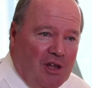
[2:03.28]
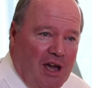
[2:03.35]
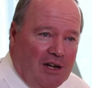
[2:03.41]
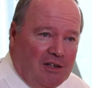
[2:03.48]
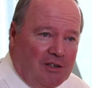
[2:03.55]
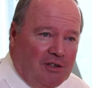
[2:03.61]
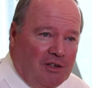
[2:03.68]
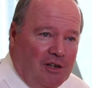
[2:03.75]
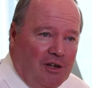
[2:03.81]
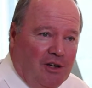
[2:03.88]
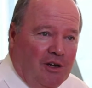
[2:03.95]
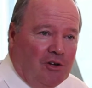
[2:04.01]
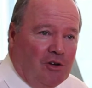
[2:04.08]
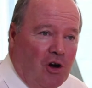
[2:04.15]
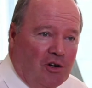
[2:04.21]

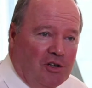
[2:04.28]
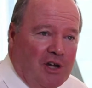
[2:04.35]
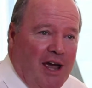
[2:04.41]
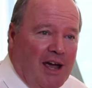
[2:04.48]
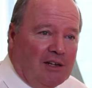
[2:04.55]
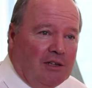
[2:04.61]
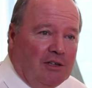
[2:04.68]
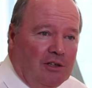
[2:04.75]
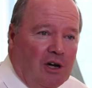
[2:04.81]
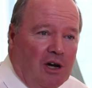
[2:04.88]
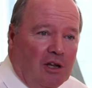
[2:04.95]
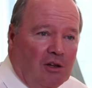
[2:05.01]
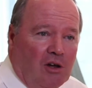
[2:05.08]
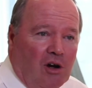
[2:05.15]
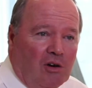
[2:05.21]
that contact and
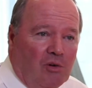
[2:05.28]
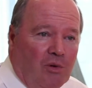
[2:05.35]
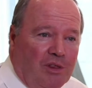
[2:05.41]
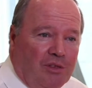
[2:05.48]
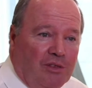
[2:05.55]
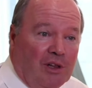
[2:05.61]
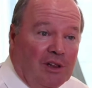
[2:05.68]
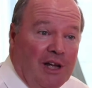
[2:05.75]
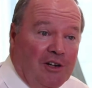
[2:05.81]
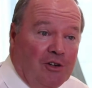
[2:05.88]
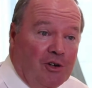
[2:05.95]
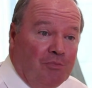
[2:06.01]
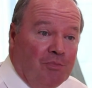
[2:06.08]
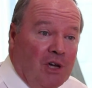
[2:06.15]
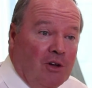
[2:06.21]
dialogue with the
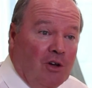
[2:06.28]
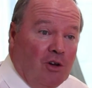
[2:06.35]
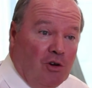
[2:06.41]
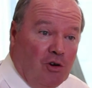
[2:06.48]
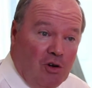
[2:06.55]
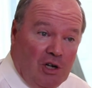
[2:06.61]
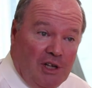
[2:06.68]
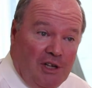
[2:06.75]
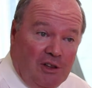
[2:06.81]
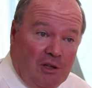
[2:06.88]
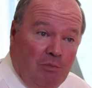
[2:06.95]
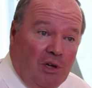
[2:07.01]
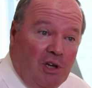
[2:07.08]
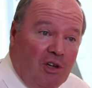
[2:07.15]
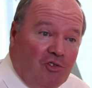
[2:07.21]
lender early in
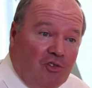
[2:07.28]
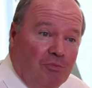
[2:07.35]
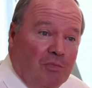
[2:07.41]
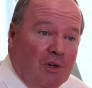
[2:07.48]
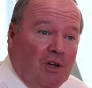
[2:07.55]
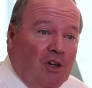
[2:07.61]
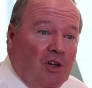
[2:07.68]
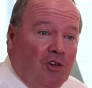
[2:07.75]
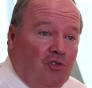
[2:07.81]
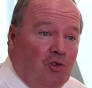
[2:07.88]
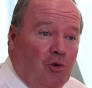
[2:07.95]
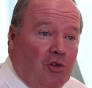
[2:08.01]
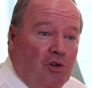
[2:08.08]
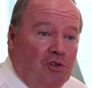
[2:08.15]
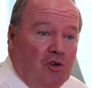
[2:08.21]
the piece,
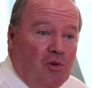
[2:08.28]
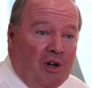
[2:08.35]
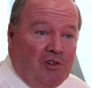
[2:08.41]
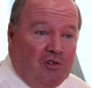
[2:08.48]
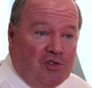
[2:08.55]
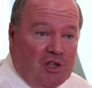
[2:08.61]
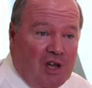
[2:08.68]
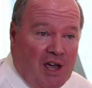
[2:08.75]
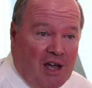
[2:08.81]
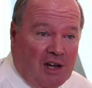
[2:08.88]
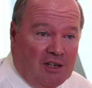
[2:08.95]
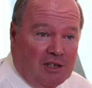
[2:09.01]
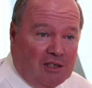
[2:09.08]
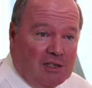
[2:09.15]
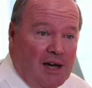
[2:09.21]
so that you
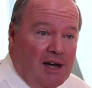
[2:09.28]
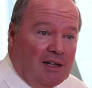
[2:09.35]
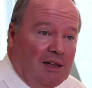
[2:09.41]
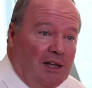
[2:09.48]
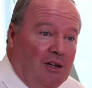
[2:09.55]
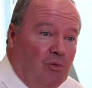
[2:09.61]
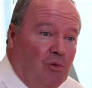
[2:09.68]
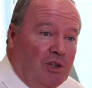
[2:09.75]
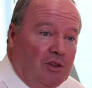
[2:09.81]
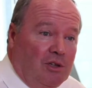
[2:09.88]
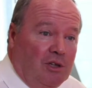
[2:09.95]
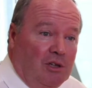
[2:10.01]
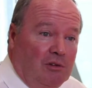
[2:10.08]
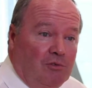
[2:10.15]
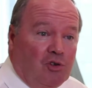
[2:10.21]
understand exactly what
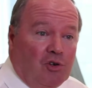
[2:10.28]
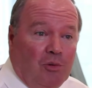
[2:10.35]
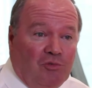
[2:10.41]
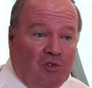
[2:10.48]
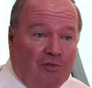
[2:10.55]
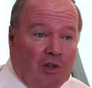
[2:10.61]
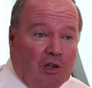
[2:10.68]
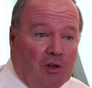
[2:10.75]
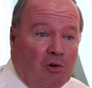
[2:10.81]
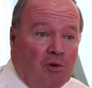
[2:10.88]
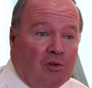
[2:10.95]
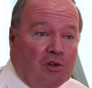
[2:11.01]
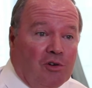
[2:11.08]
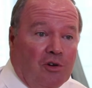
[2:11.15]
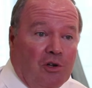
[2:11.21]
the terms of the
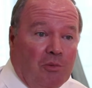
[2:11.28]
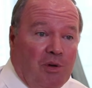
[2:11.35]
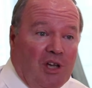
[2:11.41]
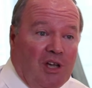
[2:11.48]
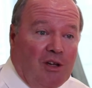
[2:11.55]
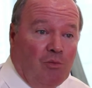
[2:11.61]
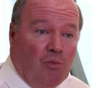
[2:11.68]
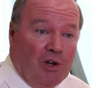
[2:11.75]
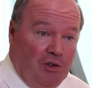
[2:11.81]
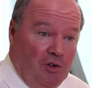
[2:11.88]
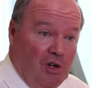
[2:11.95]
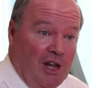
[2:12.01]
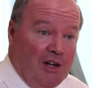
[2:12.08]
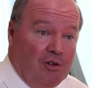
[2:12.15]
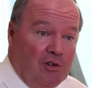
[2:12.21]
loan are going to be, what
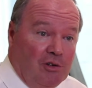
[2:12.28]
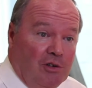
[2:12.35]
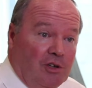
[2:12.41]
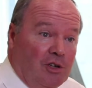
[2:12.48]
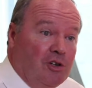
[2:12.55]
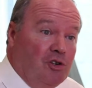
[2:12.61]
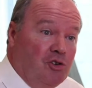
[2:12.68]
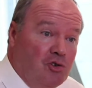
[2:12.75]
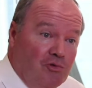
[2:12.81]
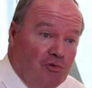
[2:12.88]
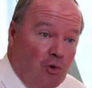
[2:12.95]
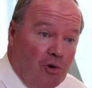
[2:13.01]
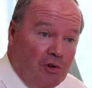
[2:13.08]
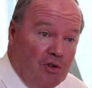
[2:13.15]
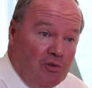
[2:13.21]
your lender can do
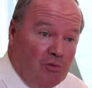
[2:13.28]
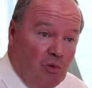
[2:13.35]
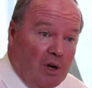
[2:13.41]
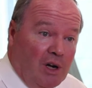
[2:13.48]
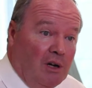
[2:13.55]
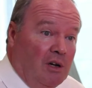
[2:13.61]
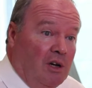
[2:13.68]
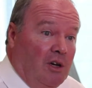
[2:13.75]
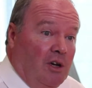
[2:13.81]
for you, what